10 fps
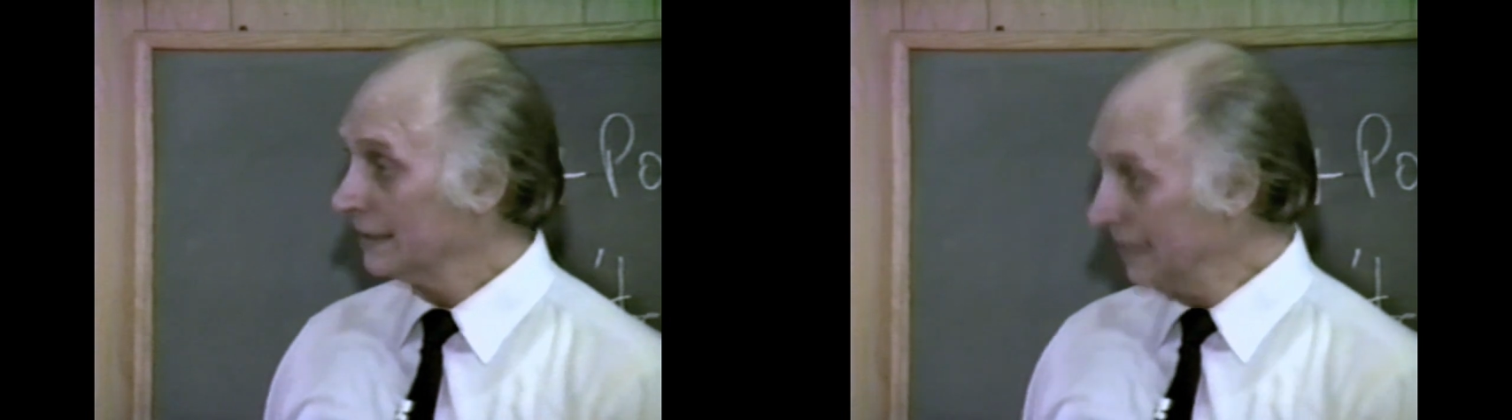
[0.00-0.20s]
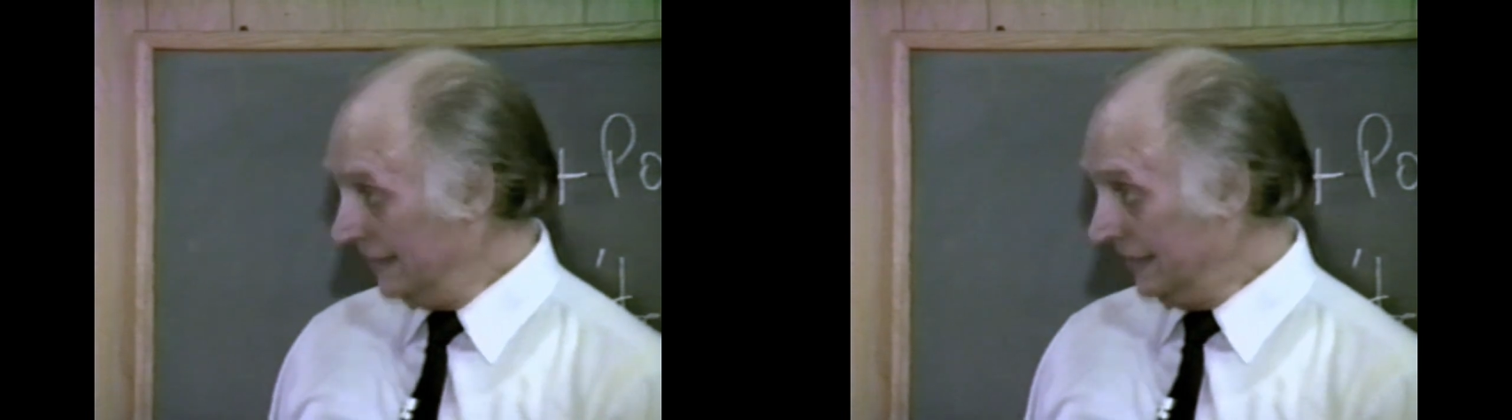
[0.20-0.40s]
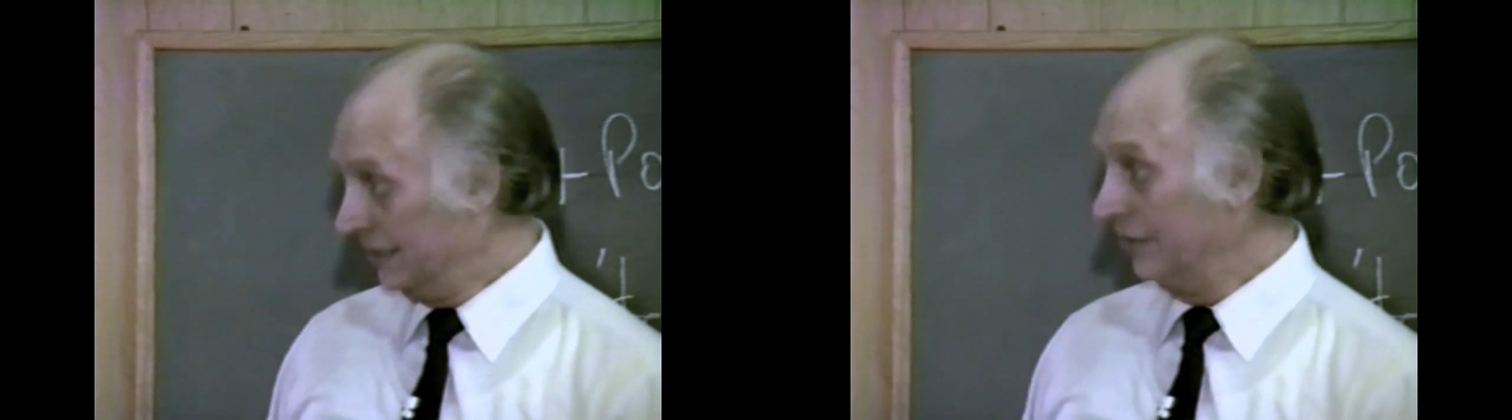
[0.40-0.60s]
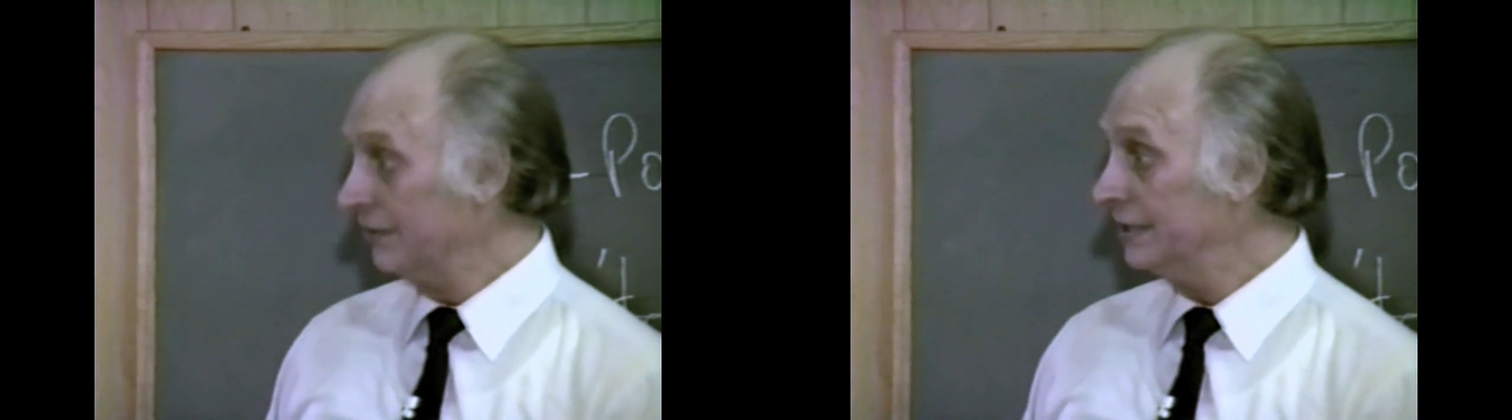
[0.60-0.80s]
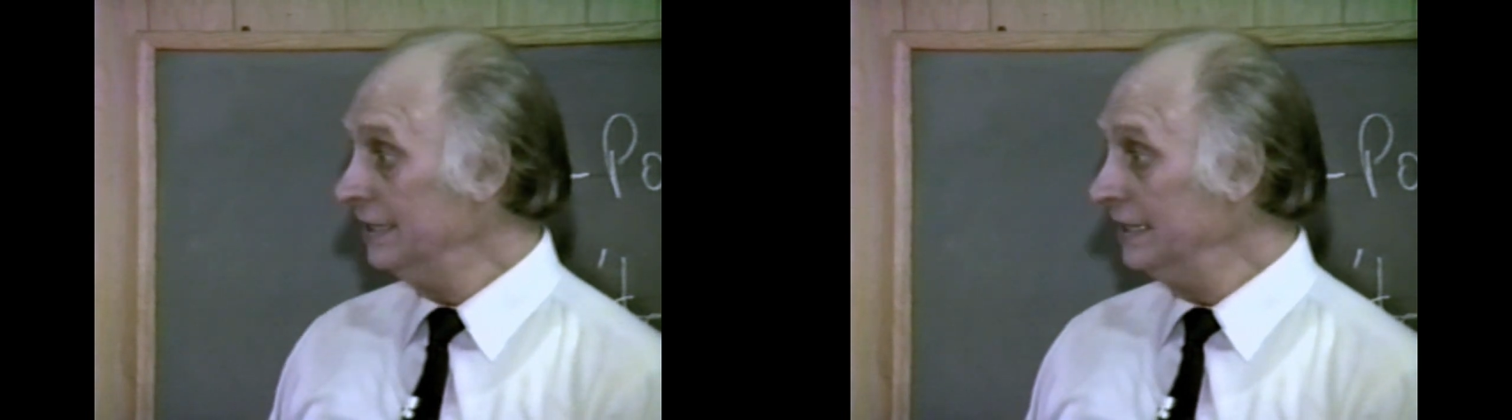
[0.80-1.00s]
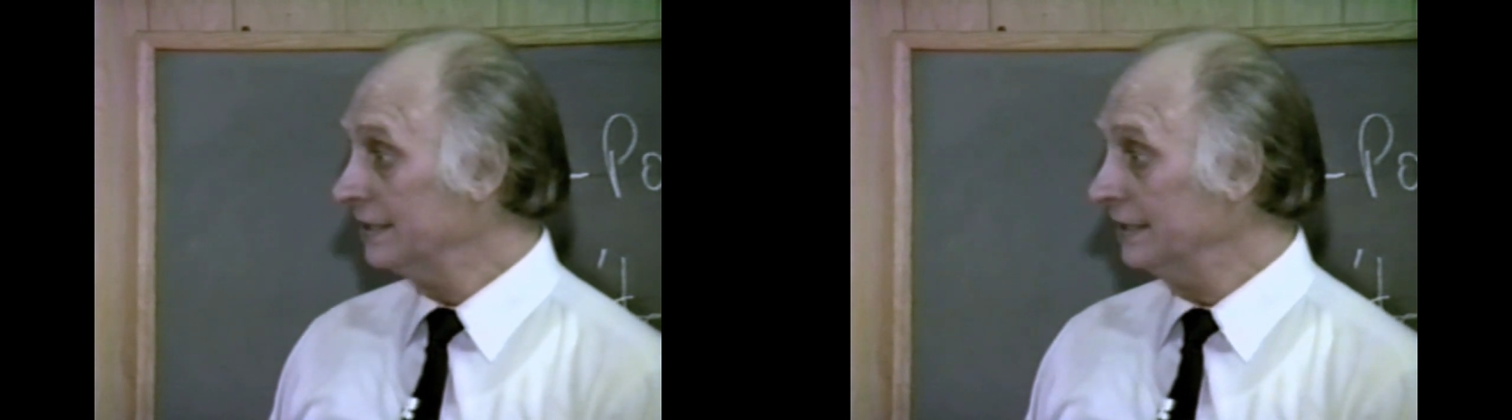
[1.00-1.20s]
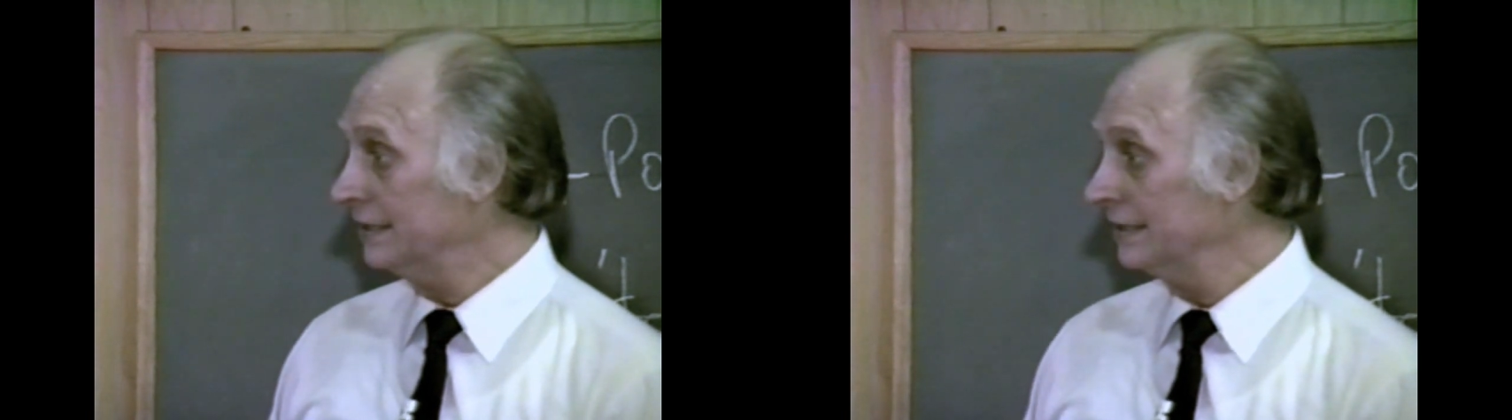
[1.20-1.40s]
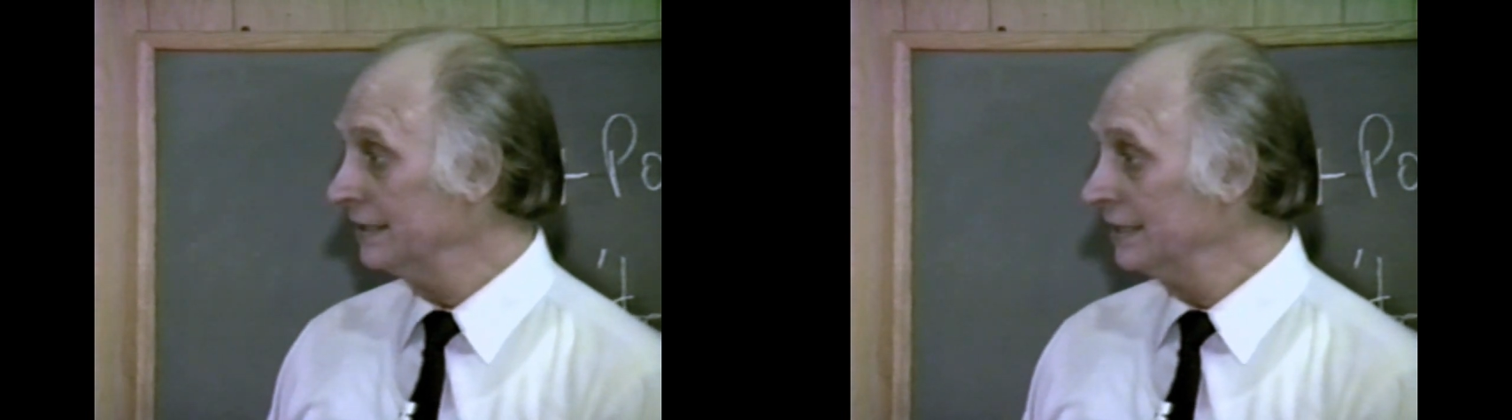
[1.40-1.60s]
Now that's interesting, isn't
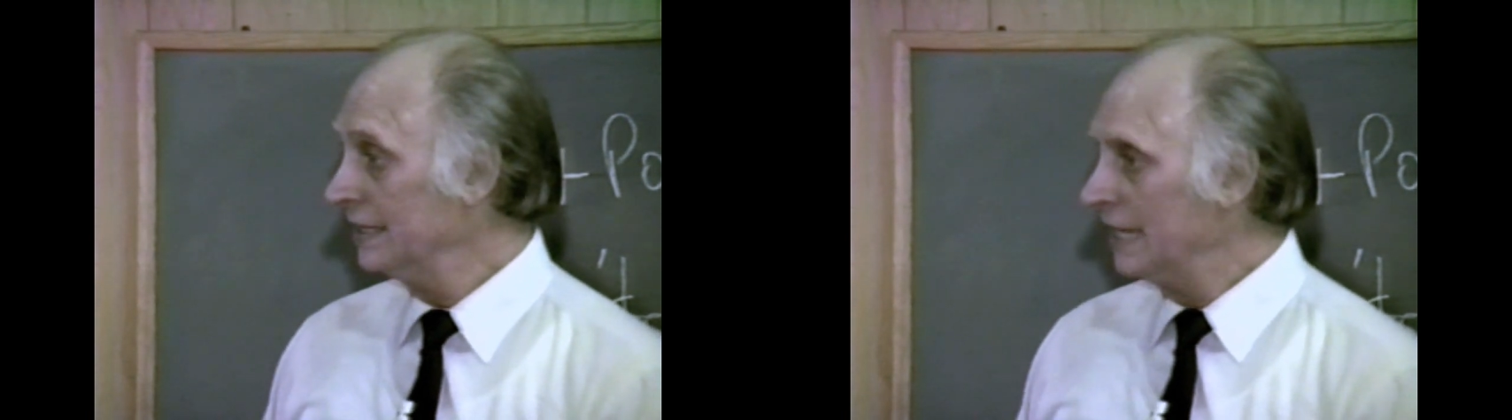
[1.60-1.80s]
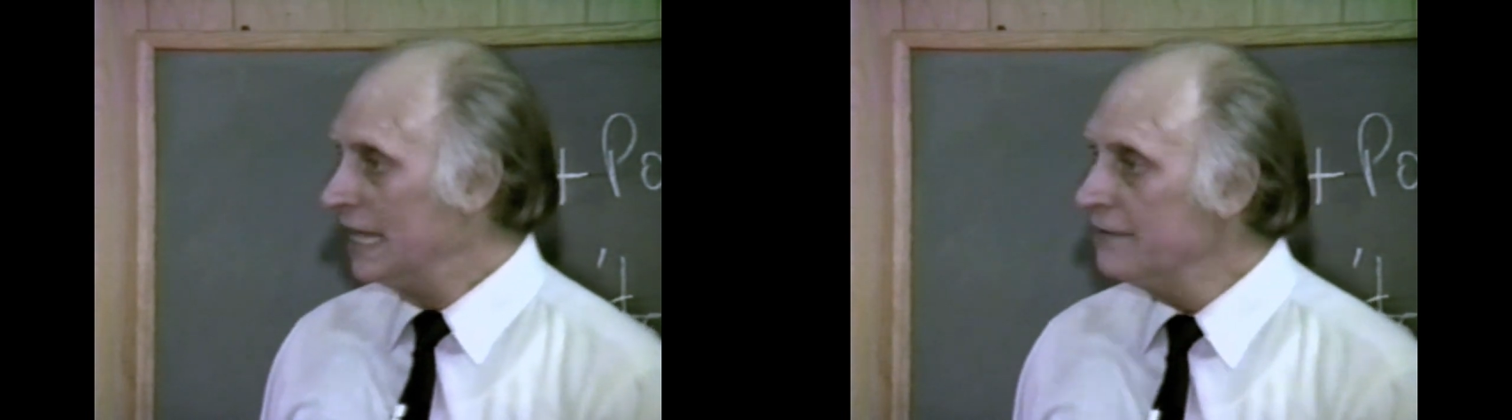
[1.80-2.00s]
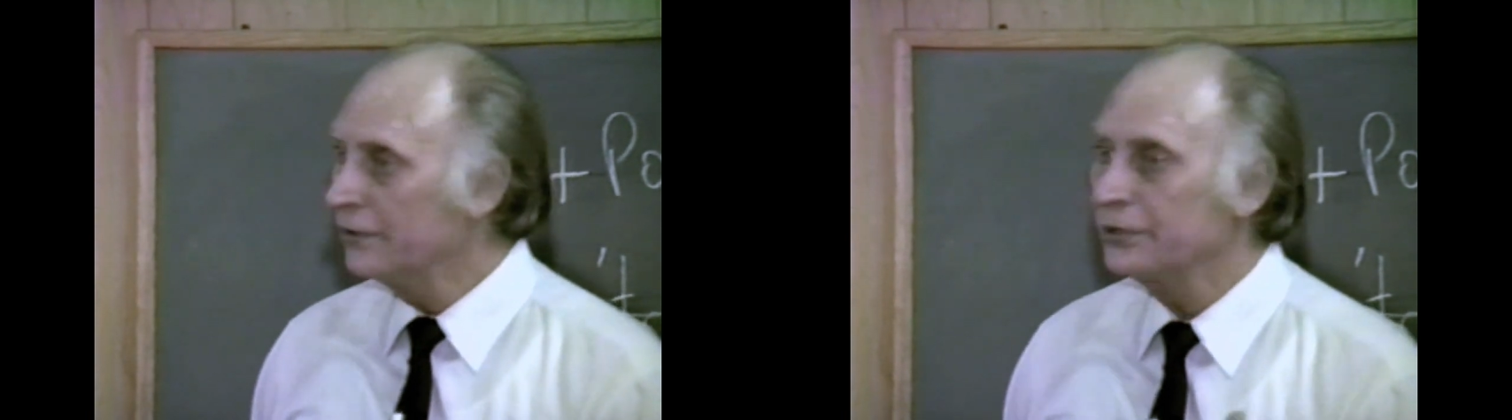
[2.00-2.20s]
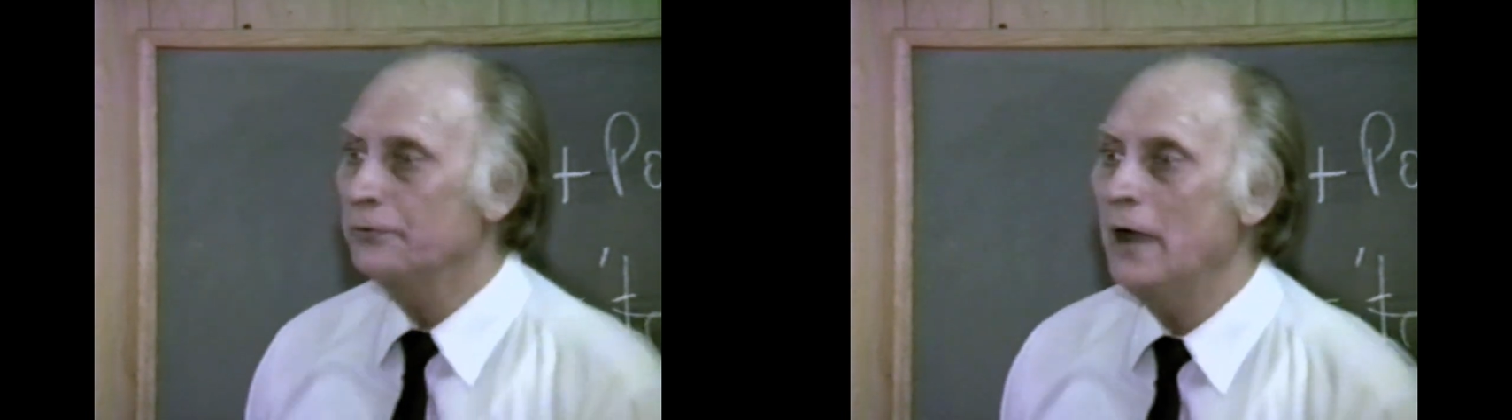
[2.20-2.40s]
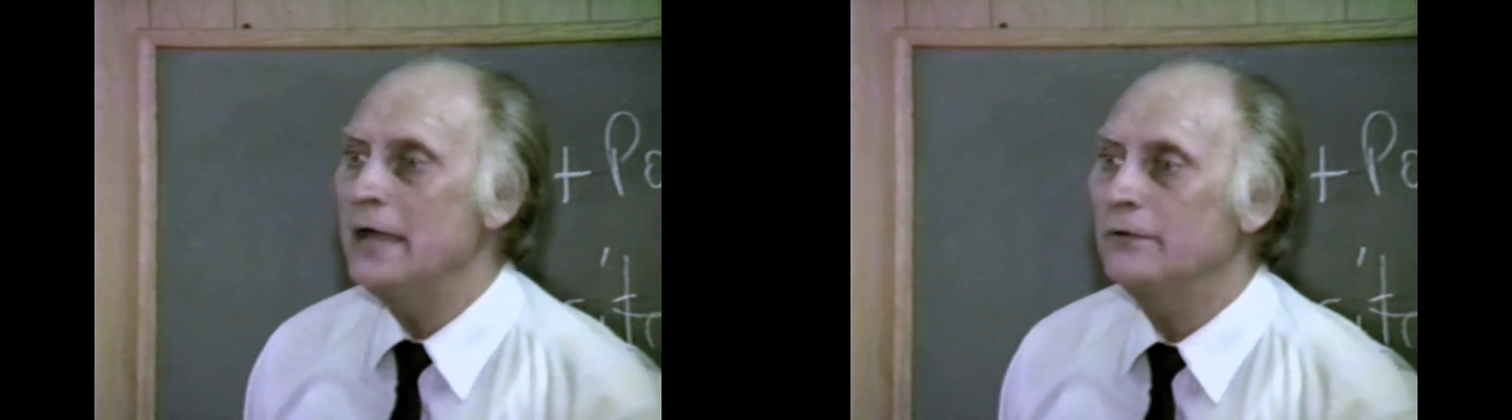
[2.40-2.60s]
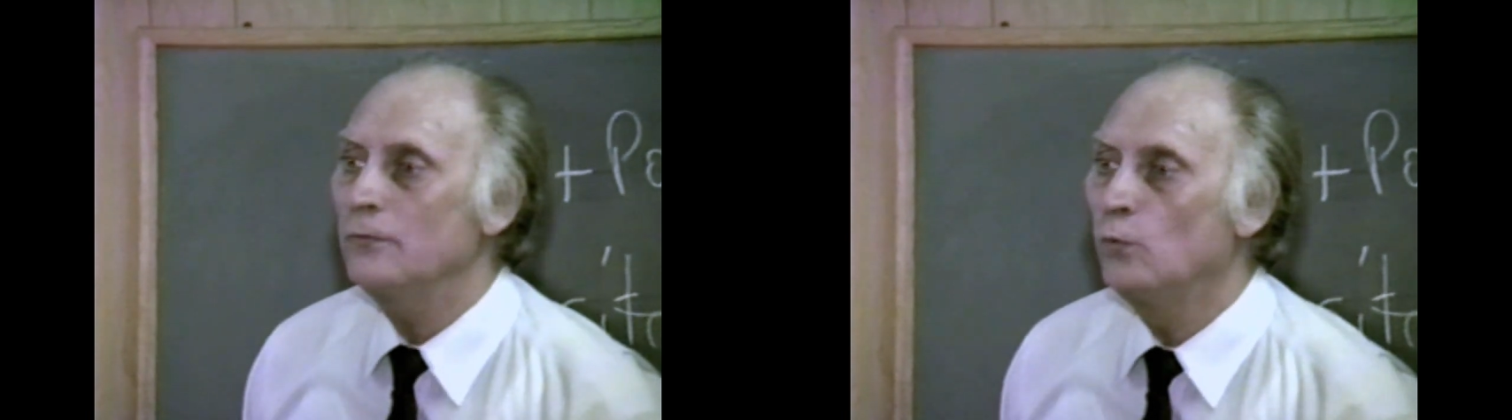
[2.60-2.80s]
it? He was right